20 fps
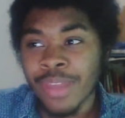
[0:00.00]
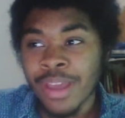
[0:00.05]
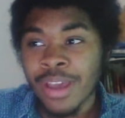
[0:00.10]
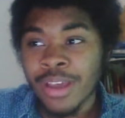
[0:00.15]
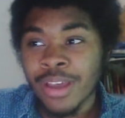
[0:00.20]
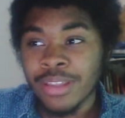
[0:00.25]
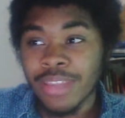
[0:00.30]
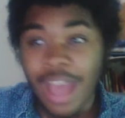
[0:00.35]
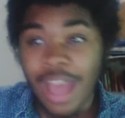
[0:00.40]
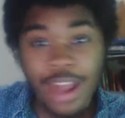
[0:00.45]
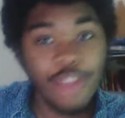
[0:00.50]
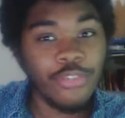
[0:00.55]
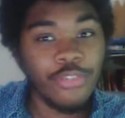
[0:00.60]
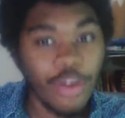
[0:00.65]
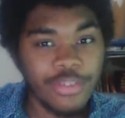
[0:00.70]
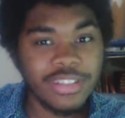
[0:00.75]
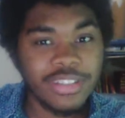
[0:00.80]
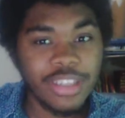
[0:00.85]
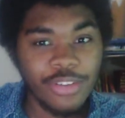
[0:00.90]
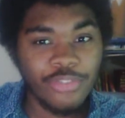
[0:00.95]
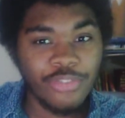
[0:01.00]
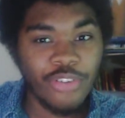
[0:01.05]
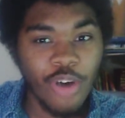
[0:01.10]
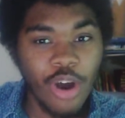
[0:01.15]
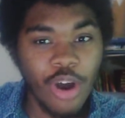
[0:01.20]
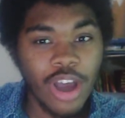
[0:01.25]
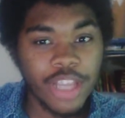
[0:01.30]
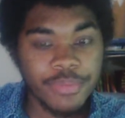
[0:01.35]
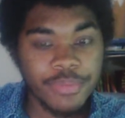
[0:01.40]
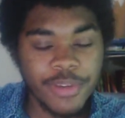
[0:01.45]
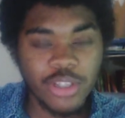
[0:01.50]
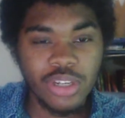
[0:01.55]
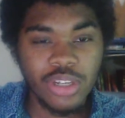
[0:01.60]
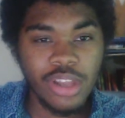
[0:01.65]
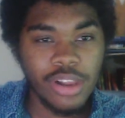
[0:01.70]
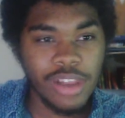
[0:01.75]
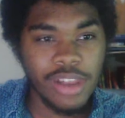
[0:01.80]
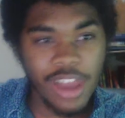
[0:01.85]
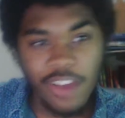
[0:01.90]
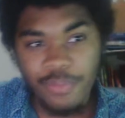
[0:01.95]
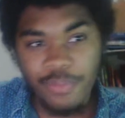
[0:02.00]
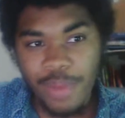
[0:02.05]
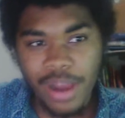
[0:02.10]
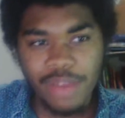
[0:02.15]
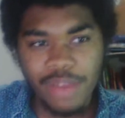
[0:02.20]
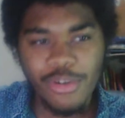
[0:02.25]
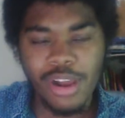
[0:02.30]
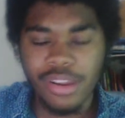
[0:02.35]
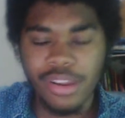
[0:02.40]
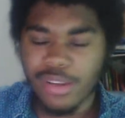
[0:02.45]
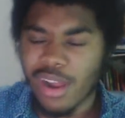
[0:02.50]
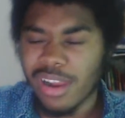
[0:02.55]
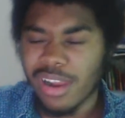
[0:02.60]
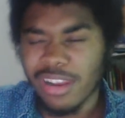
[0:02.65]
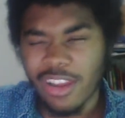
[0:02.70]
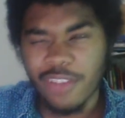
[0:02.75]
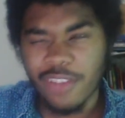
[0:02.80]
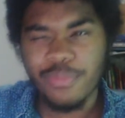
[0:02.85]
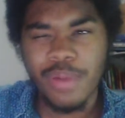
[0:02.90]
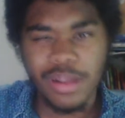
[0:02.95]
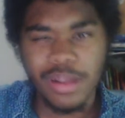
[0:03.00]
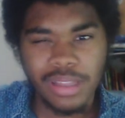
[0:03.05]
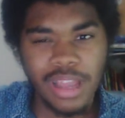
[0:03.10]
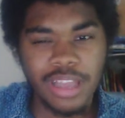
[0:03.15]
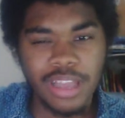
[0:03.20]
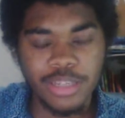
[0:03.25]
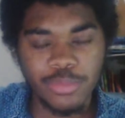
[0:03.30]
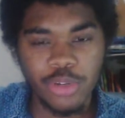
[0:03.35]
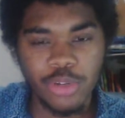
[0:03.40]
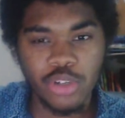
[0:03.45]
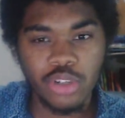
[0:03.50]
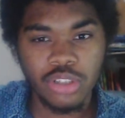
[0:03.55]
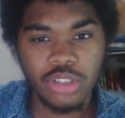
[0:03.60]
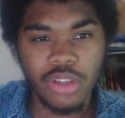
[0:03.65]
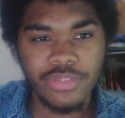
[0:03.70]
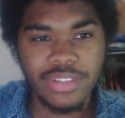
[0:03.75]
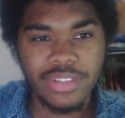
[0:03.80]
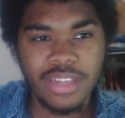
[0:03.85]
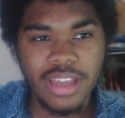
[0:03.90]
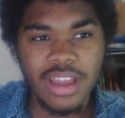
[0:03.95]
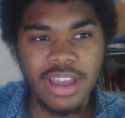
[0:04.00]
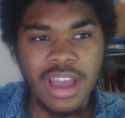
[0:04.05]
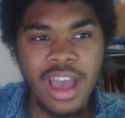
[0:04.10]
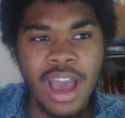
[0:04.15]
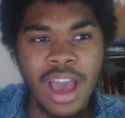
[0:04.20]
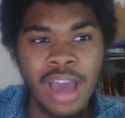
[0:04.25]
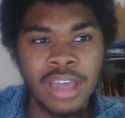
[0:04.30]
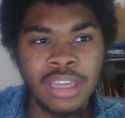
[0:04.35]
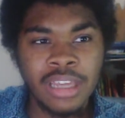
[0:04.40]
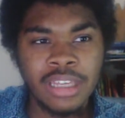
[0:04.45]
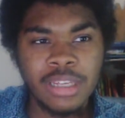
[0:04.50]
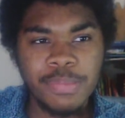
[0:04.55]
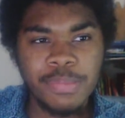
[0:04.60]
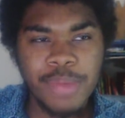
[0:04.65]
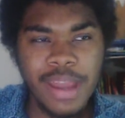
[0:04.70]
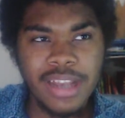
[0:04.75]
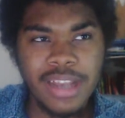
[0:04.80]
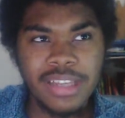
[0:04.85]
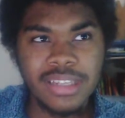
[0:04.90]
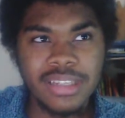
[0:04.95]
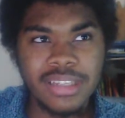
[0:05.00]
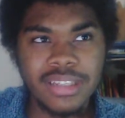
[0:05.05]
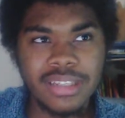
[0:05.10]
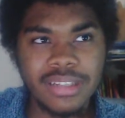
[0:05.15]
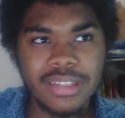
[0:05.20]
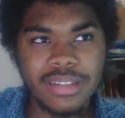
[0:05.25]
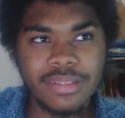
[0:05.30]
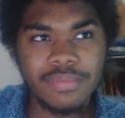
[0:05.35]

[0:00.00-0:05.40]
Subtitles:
Then obviously for especially left back, well, not left back that as much, because obviously it depends.